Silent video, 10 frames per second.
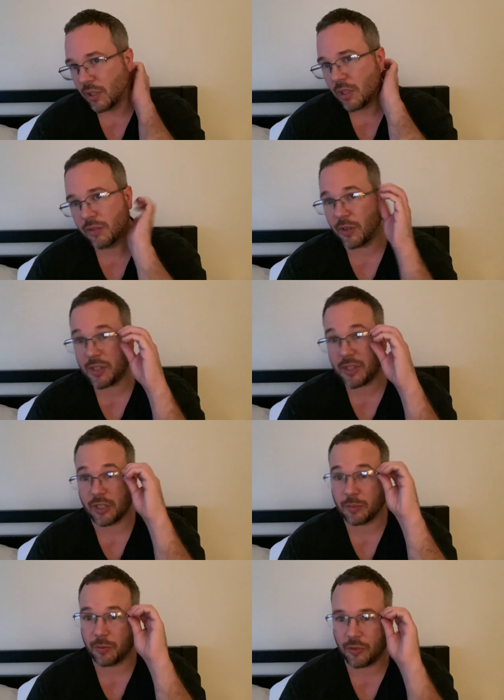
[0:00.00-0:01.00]
the funny thing
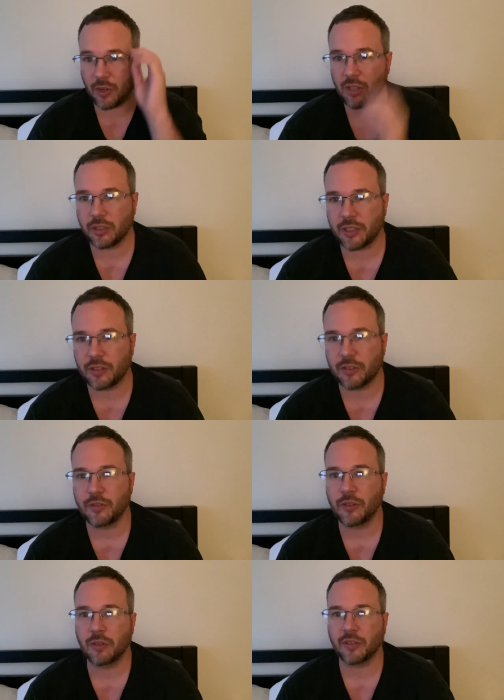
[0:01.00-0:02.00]
is, before I looked at this
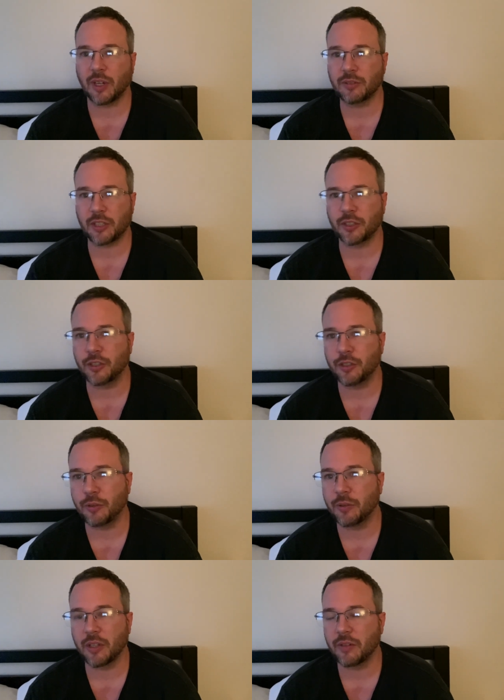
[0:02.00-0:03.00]
news, I was actually going to do
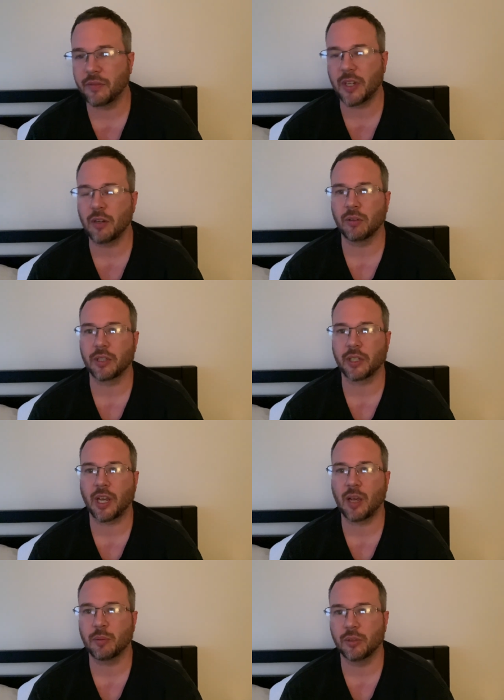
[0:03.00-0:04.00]
another video on the
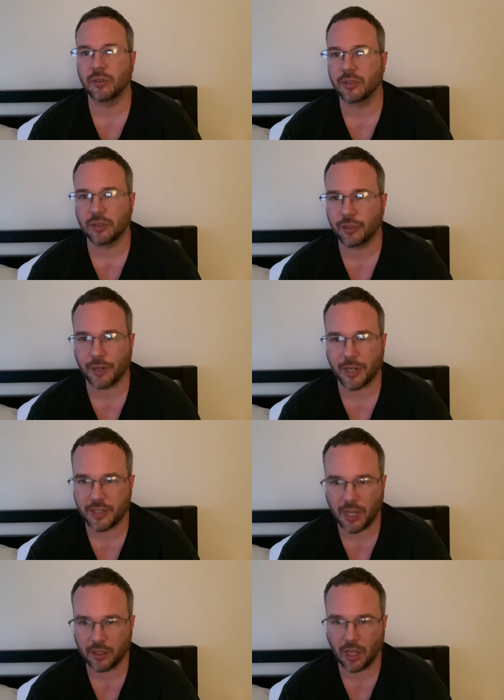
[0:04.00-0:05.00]
Capitals and the trade
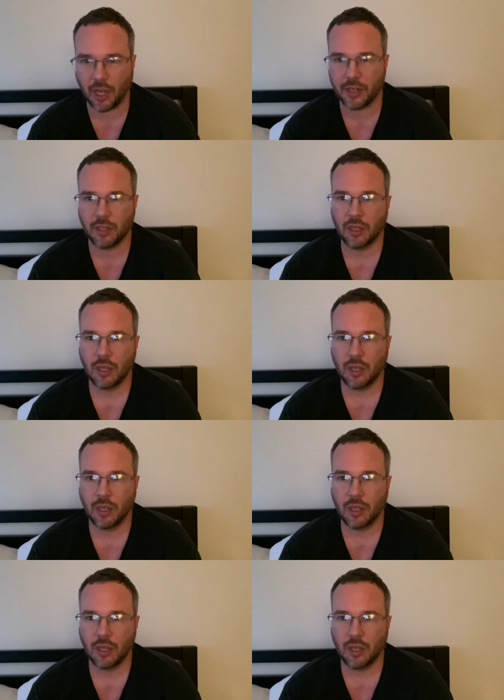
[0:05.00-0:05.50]
deadline.